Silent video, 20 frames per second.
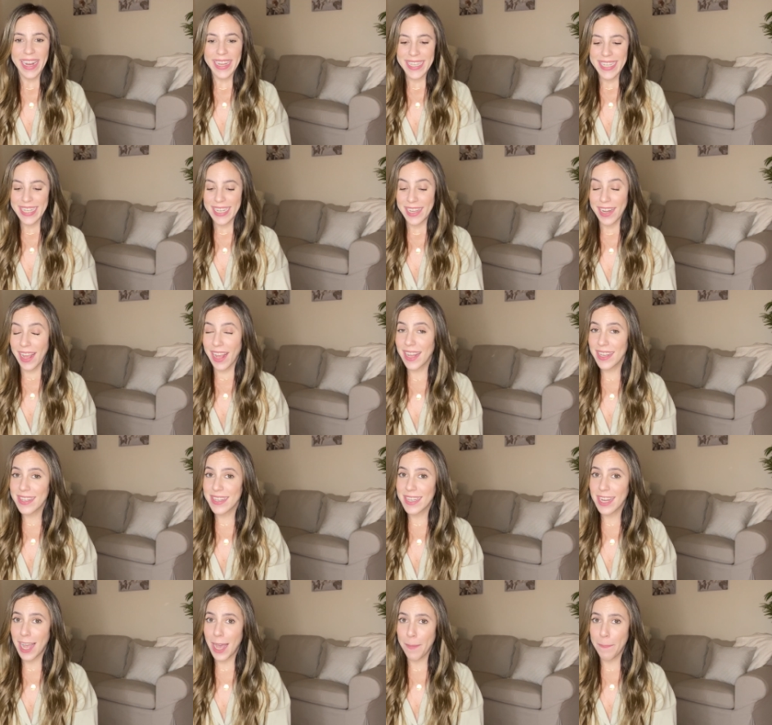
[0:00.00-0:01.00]
Today's
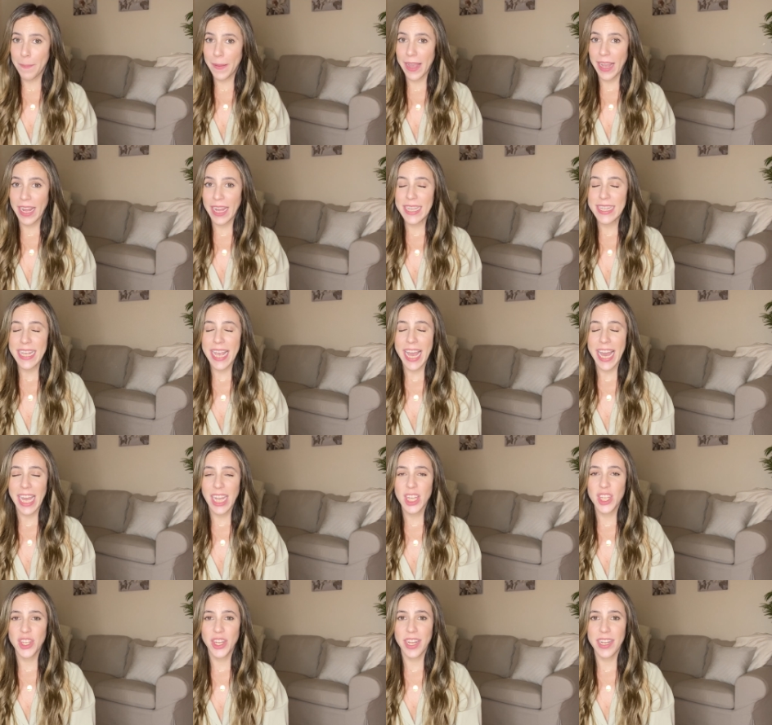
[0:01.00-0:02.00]
topic is
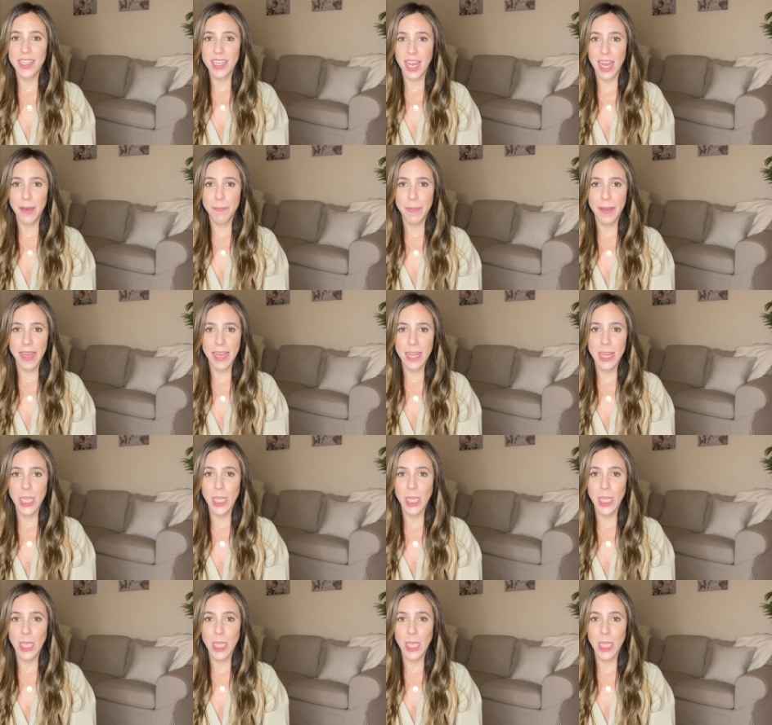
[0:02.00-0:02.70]
actually a topic